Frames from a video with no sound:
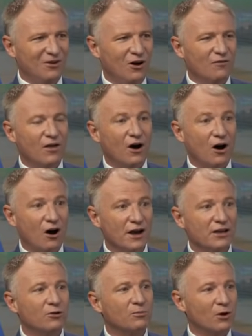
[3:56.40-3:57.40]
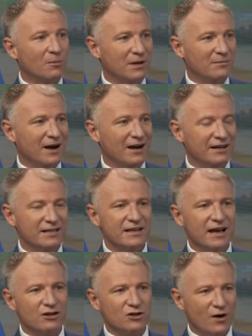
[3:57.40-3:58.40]
of the high yield property market is
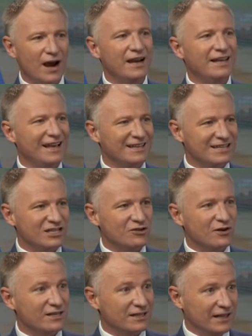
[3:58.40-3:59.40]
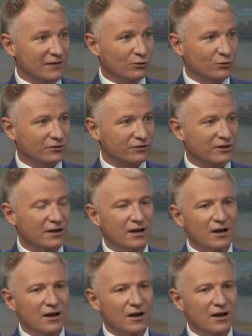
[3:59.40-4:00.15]
now trading at distressed levels,